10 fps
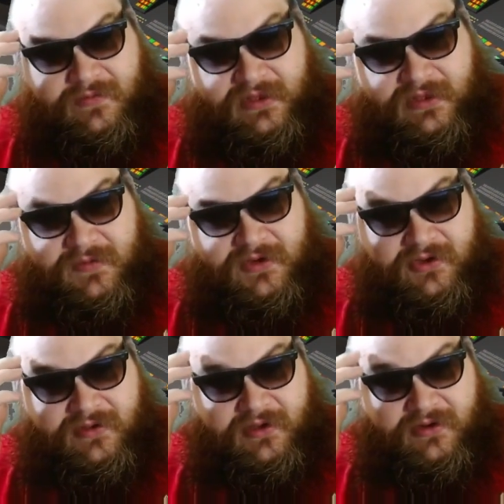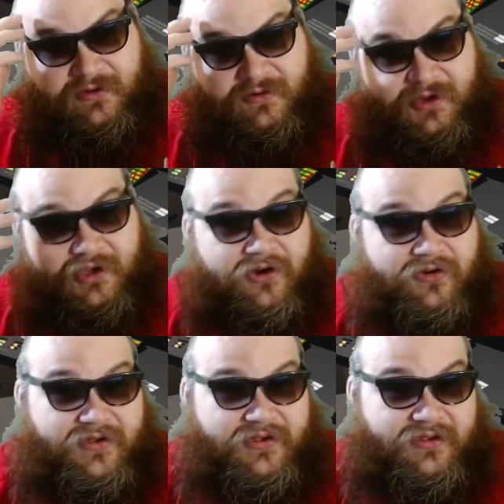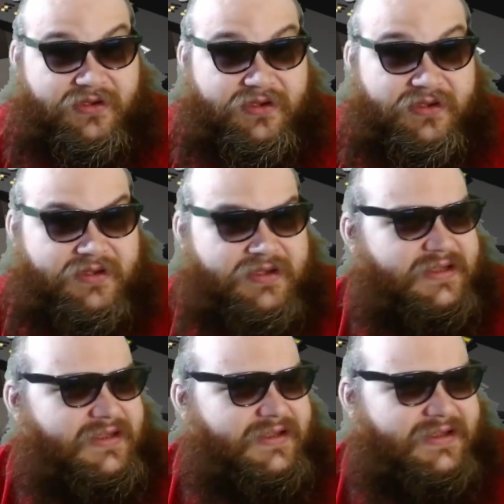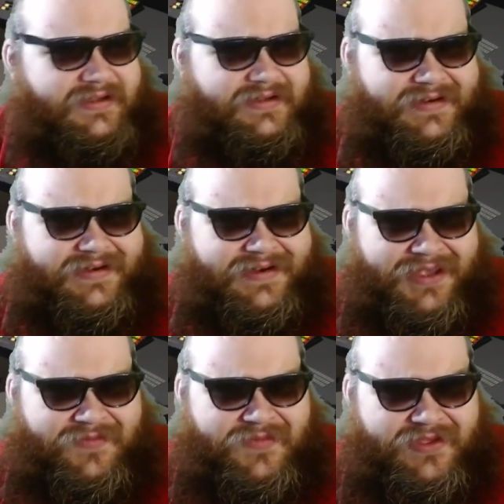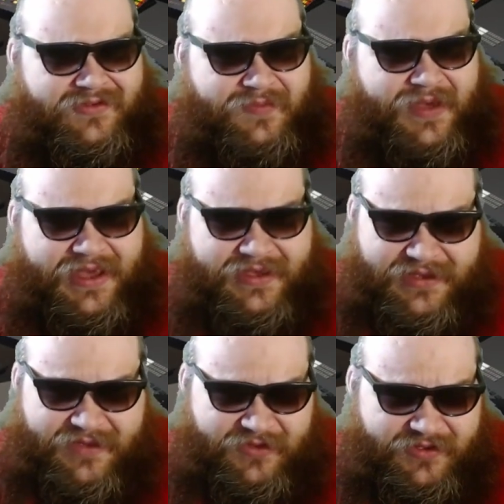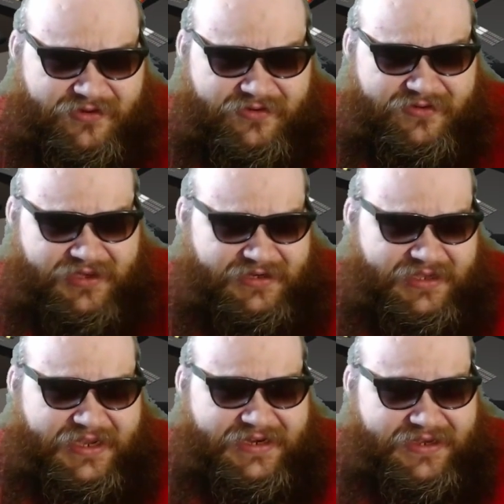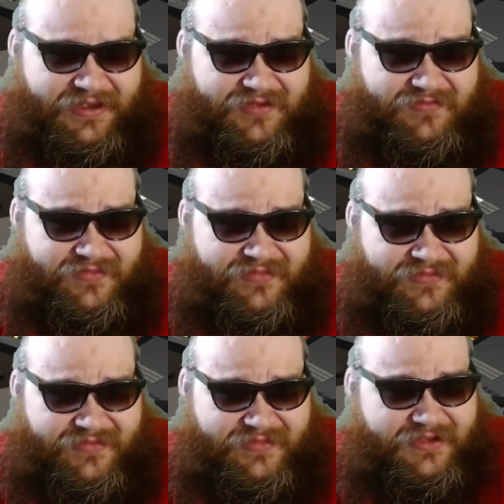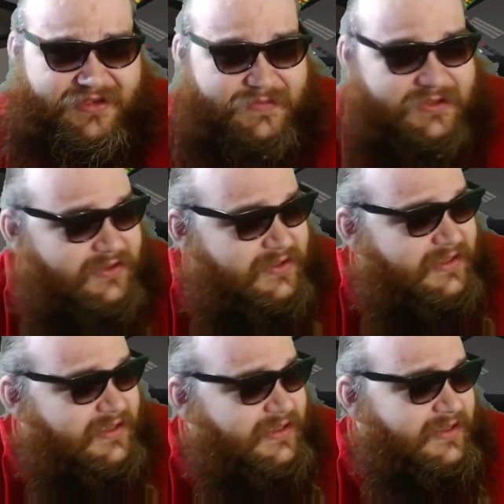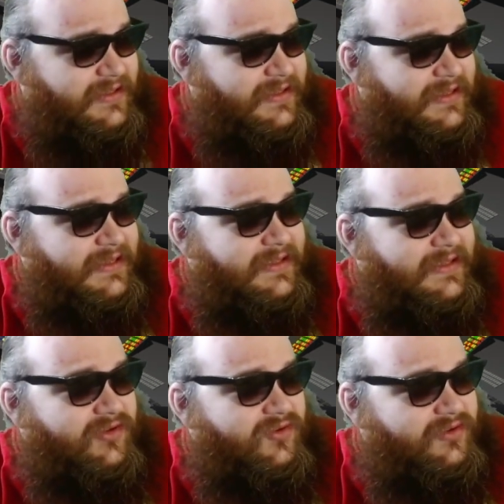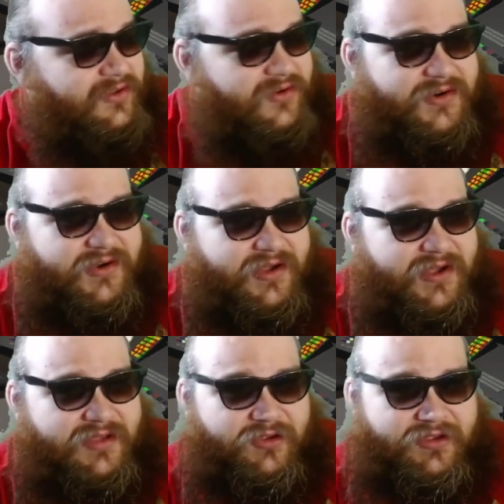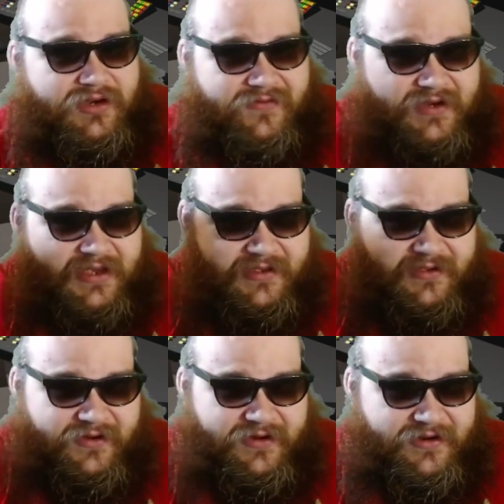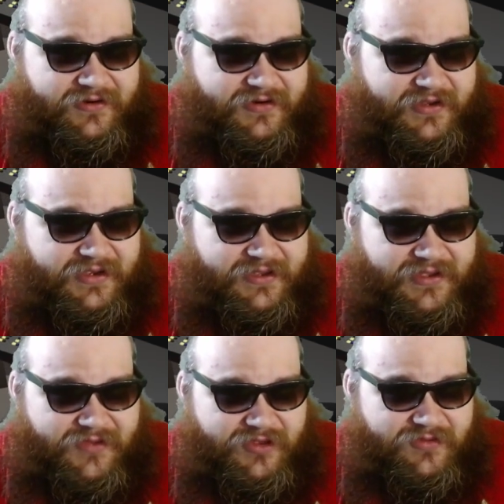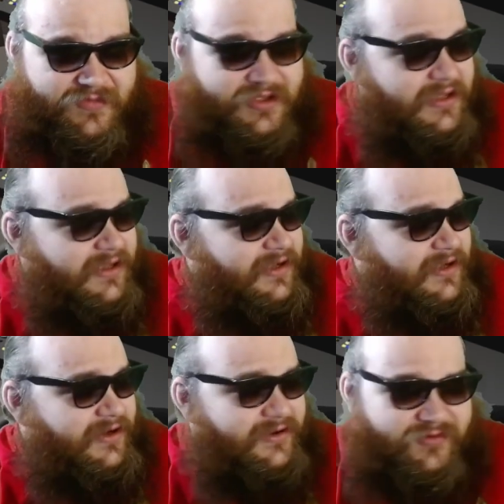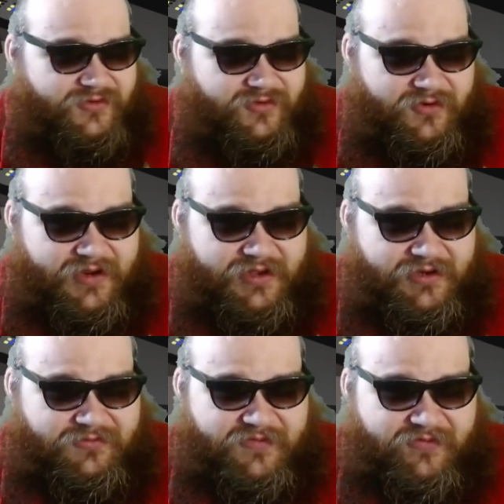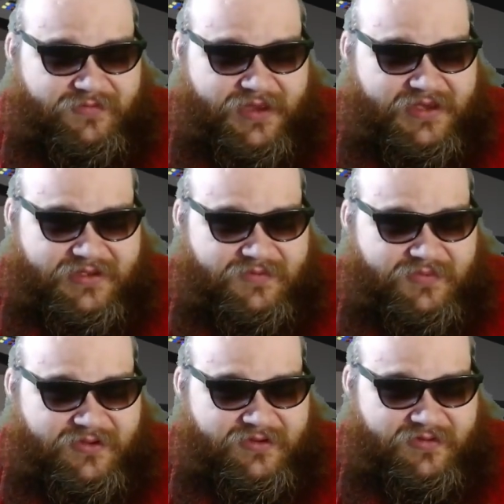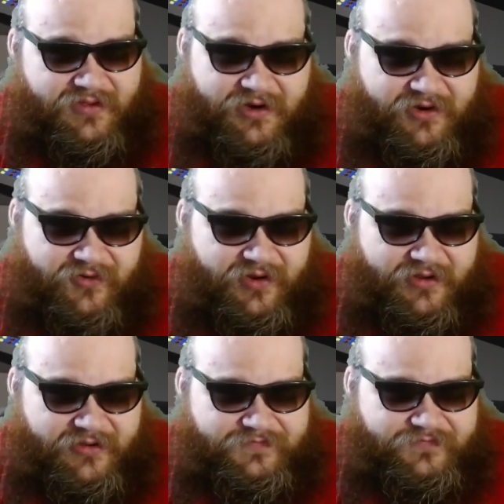These missions include, curiously, names of past episodes, like Naked Time. You can see the drill instructor talking about the different tests they're going to undertake, and some of them are directly riffed from past episodes of Star Trek,